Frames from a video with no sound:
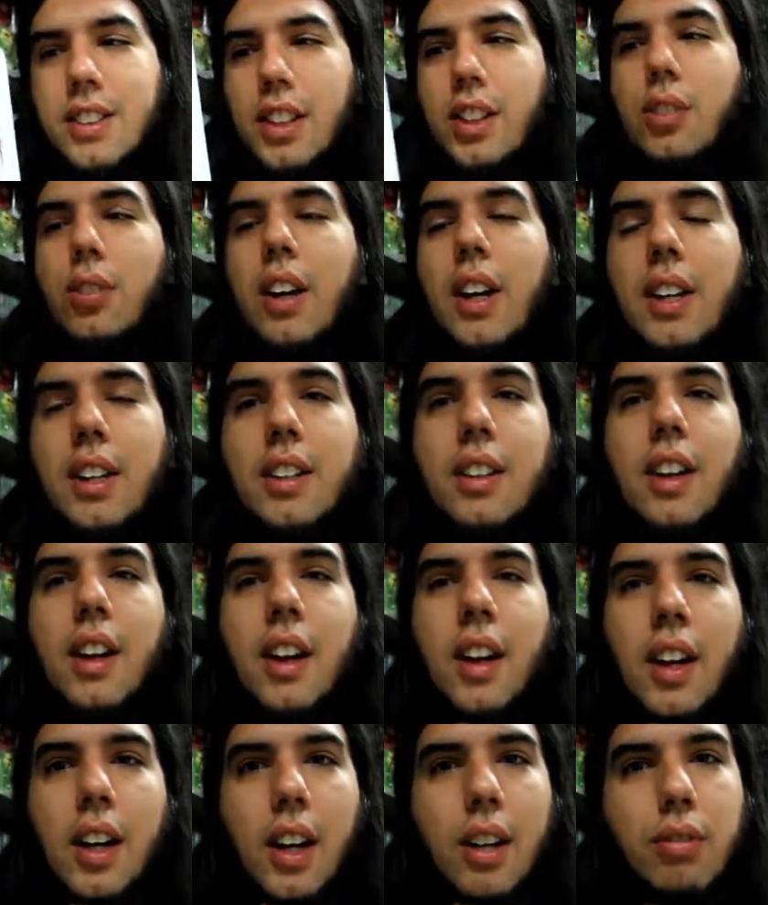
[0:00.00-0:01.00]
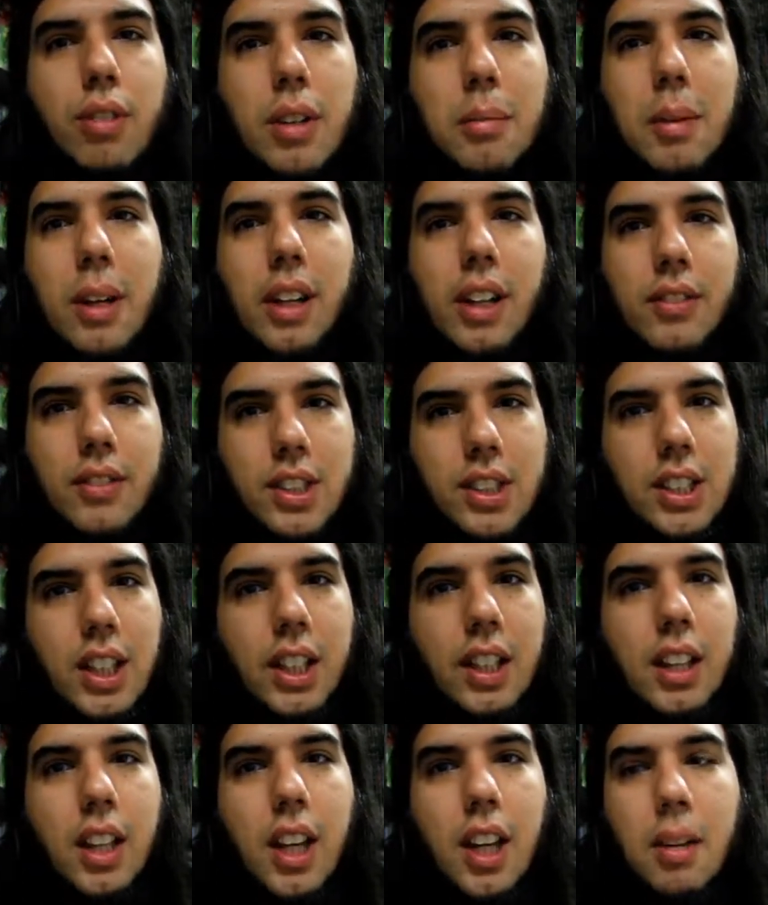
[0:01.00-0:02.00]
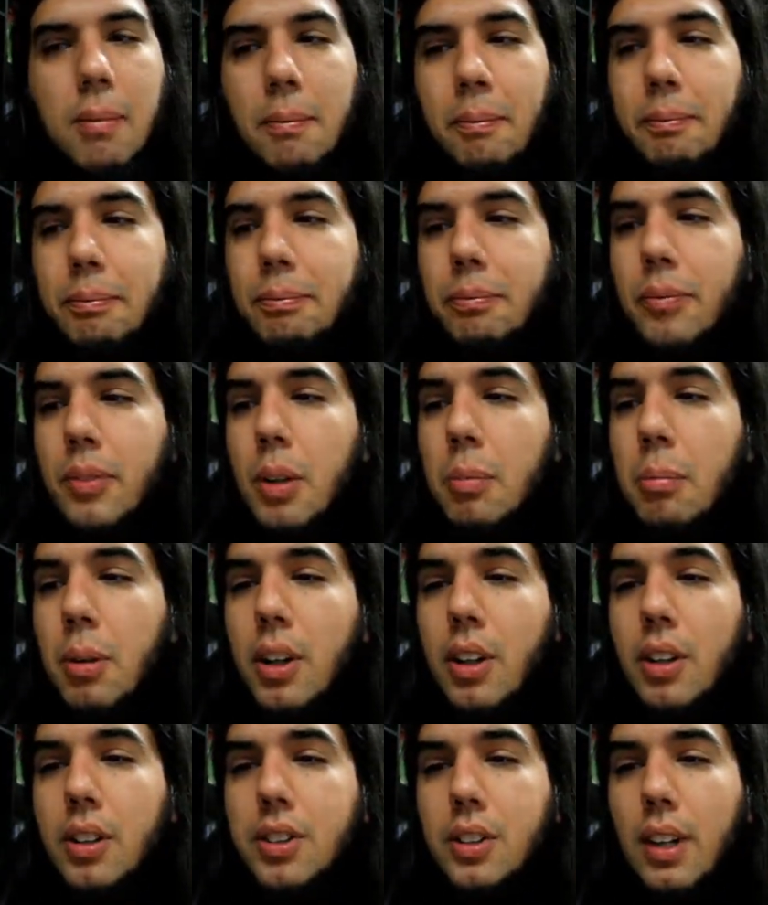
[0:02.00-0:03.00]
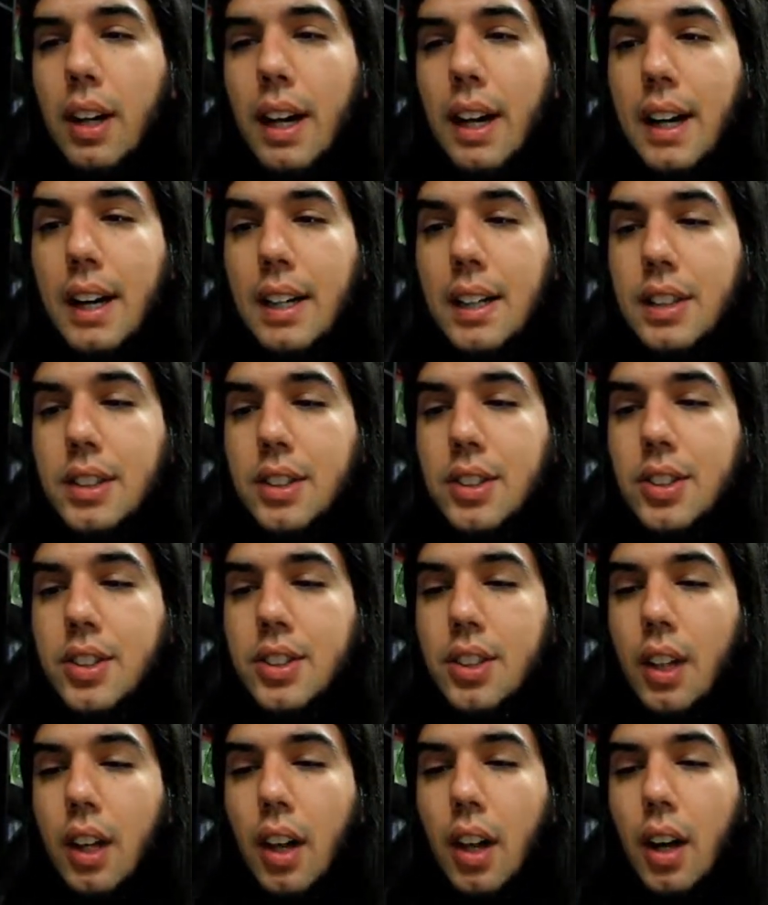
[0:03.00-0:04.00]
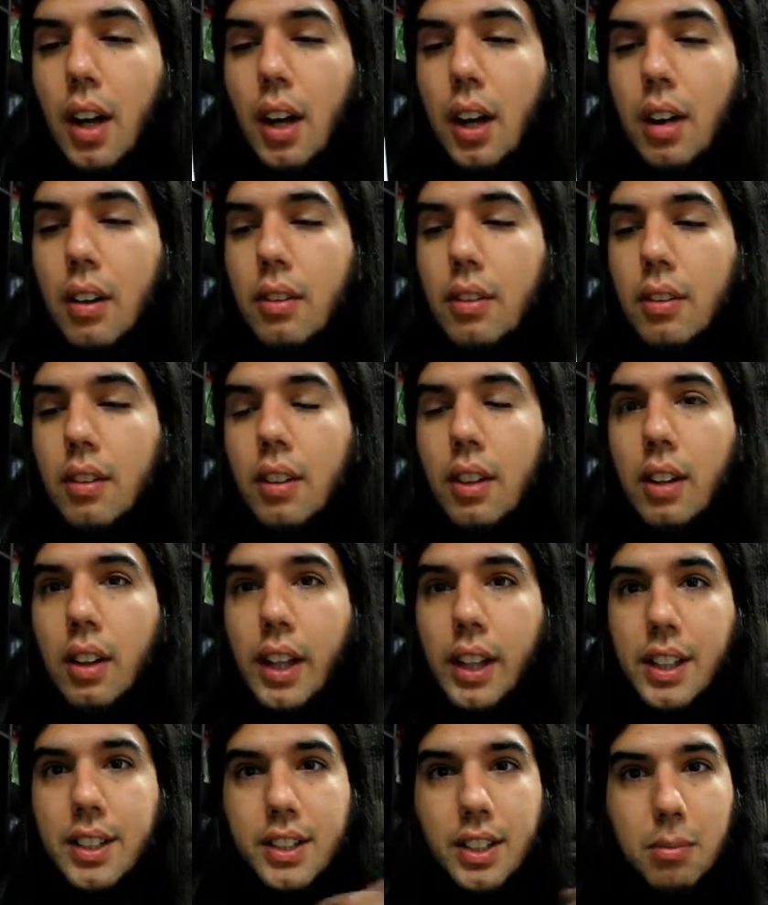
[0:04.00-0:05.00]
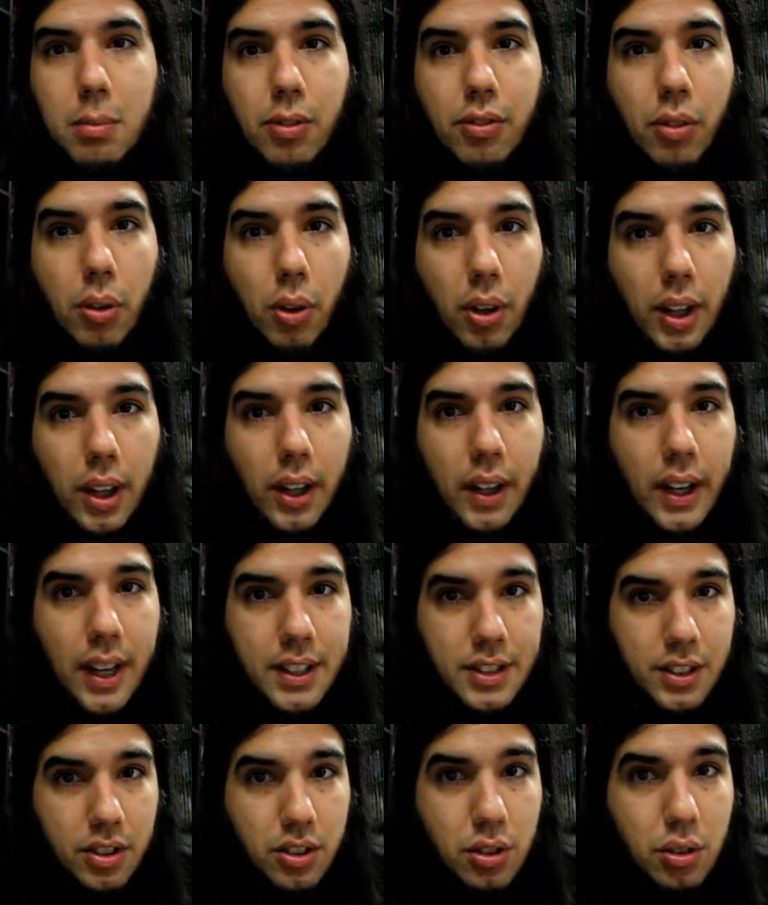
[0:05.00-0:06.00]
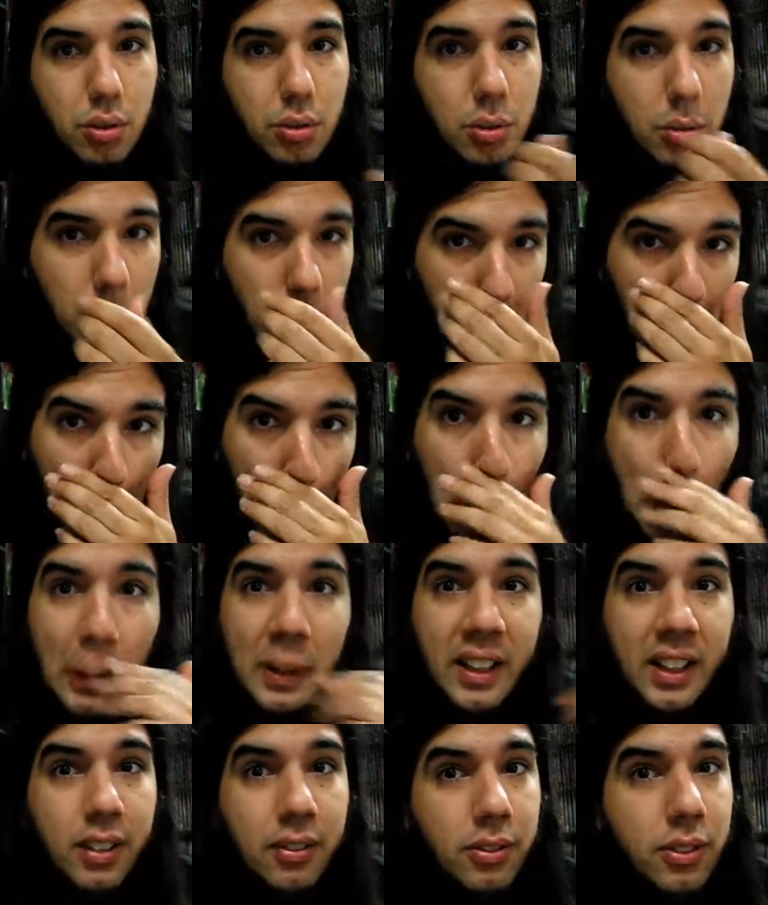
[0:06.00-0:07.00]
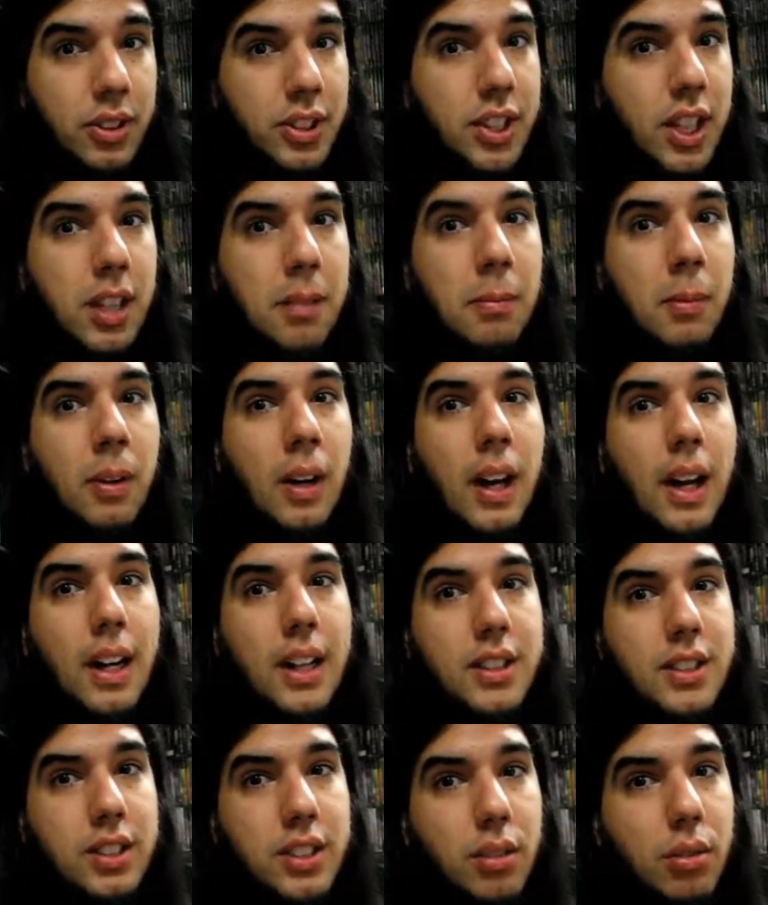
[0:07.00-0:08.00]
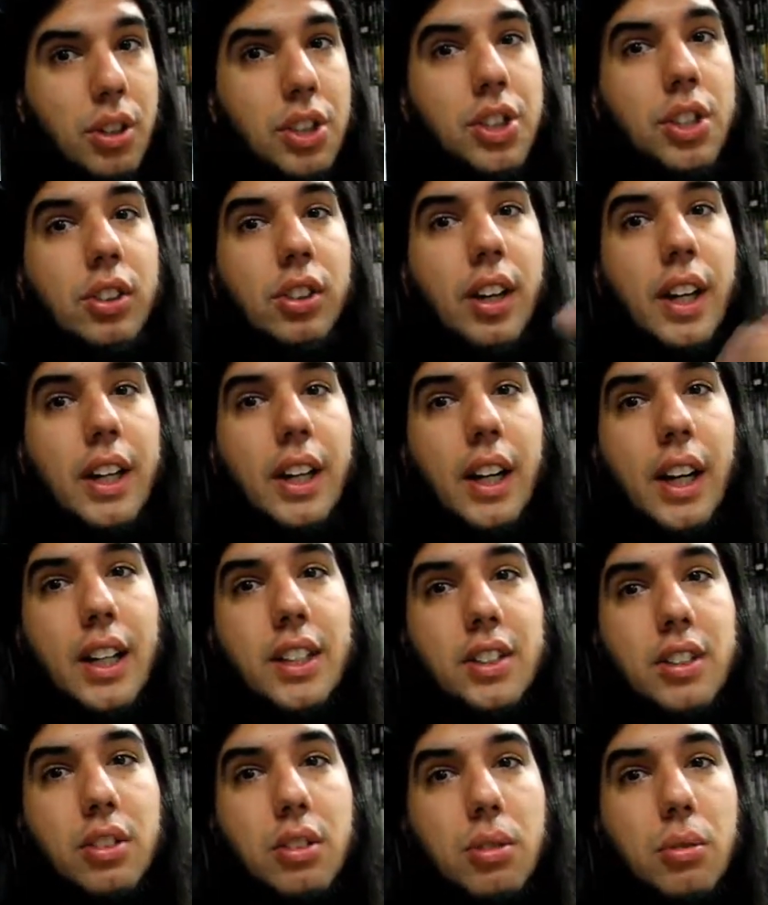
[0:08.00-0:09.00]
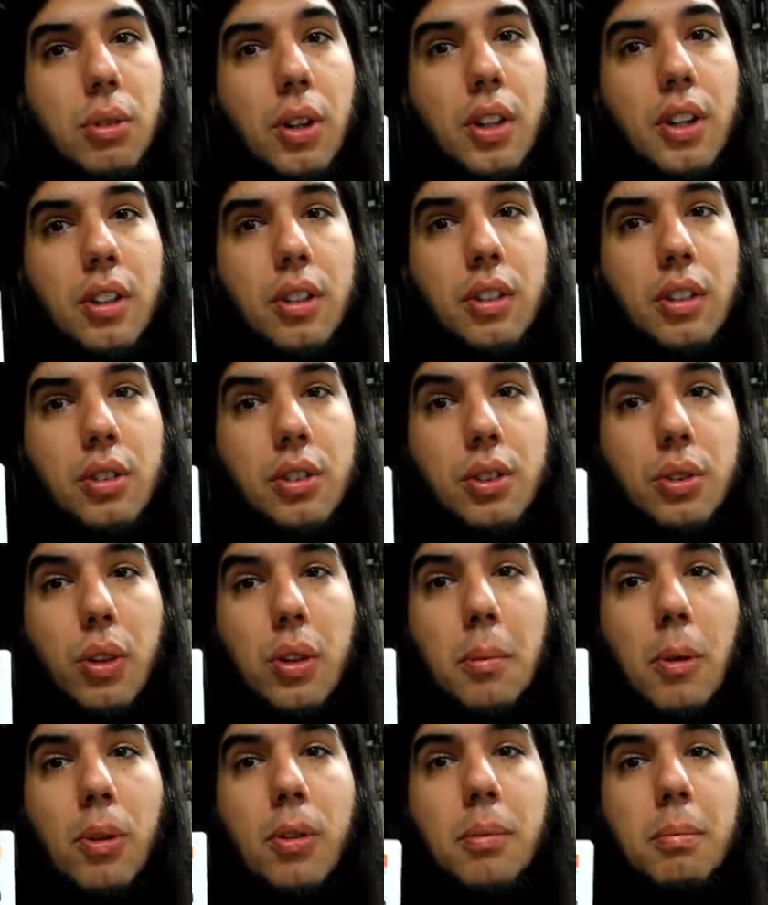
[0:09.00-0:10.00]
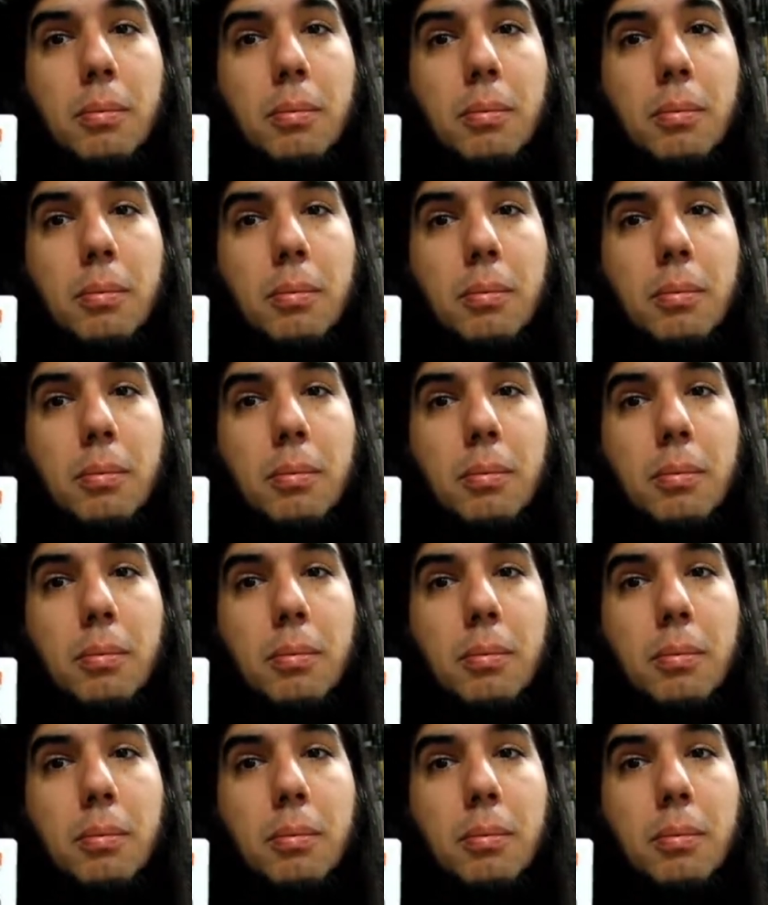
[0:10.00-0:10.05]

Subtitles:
It's a great remake of the second game, but it also has, like I said before, it has a new, like the first game has the original and it has a new story